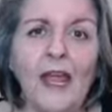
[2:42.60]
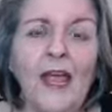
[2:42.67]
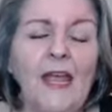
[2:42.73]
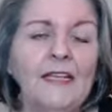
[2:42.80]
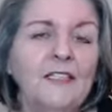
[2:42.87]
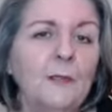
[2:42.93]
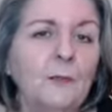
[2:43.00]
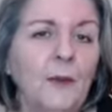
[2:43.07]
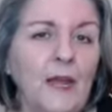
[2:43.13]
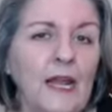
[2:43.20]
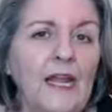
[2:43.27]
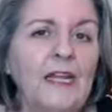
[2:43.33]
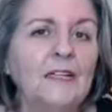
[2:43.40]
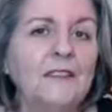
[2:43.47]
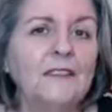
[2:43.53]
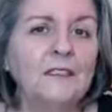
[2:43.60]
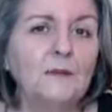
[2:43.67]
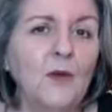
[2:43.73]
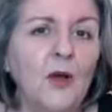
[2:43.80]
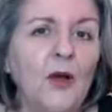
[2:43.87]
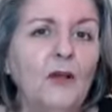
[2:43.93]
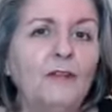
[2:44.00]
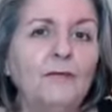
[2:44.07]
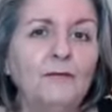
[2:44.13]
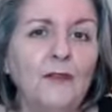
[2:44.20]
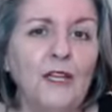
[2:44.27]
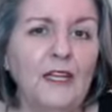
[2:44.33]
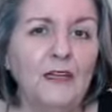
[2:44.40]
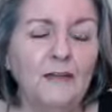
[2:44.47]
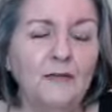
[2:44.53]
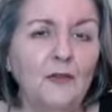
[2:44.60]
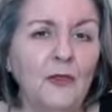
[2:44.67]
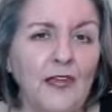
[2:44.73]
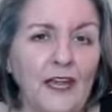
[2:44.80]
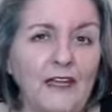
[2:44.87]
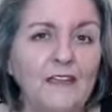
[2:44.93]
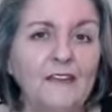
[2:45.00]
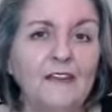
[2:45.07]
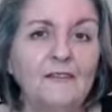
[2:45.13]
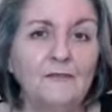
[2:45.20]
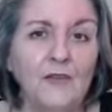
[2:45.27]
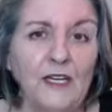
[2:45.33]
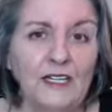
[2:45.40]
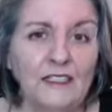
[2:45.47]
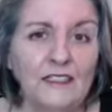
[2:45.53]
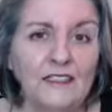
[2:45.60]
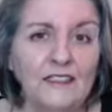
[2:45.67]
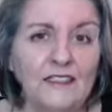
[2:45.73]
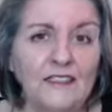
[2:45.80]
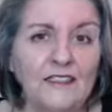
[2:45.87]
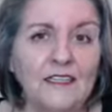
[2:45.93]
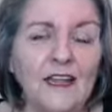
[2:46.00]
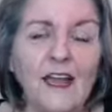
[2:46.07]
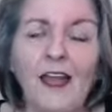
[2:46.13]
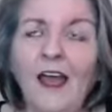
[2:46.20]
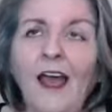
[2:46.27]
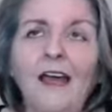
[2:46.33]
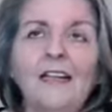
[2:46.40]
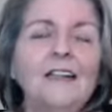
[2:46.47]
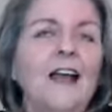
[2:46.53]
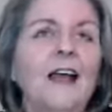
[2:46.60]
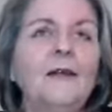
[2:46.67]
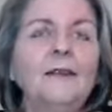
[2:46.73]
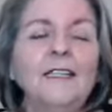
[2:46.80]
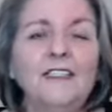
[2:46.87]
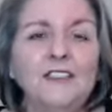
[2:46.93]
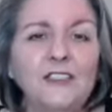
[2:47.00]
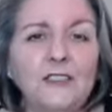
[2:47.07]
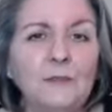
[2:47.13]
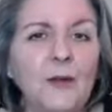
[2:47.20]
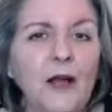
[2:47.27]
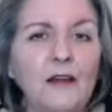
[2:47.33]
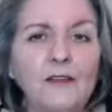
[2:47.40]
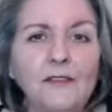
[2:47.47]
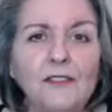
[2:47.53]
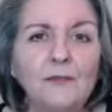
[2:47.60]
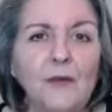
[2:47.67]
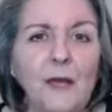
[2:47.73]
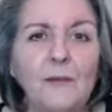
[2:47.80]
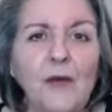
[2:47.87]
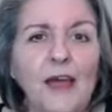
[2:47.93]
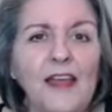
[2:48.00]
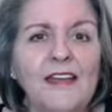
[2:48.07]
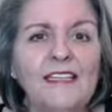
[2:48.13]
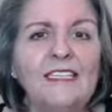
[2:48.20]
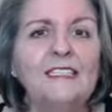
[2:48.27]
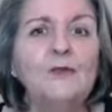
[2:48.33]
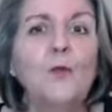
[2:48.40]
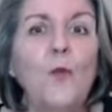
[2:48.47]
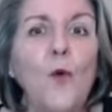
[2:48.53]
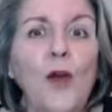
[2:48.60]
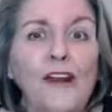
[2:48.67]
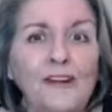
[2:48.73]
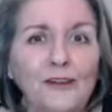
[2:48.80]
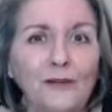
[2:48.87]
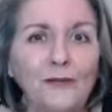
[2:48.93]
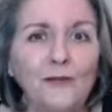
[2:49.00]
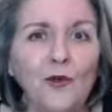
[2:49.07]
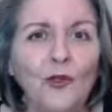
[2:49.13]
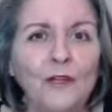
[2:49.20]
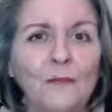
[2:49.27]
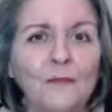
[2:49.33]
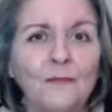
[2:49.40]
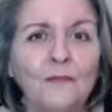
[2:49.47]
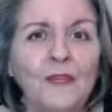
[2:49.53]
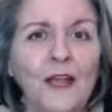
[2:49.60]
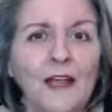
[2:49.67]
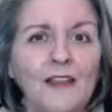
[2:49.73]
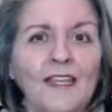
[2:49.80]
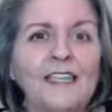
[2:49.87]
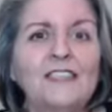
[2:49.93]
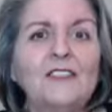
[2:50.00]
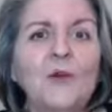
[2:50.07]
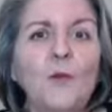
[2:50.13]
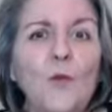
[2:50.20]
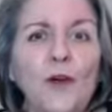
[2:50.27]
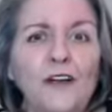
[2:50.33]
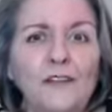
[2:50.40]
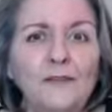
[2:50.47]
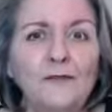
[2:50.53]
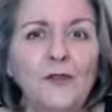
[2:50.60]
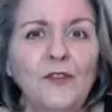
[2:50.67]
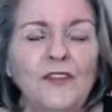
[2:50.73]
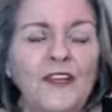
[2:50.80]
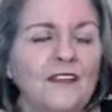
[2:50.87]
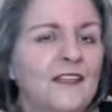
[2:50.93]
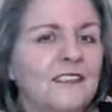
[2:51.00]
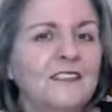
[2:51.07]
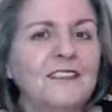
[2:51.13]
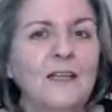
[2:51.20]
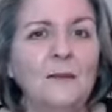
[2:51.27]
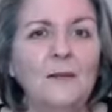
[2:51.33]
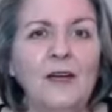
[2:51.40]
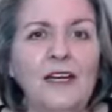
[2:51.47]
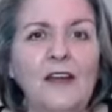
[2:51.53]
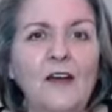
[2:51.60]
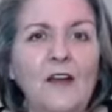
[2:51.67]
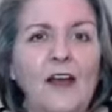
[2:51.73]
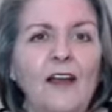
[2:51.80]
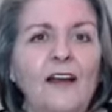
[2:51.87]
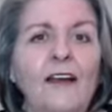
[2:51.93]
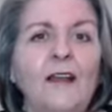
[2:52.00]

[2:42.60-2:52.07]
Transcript: To pay a small fee for that convenience, it just boggles my mind. It's wonderful. I think it's a wonderful thing that somebody on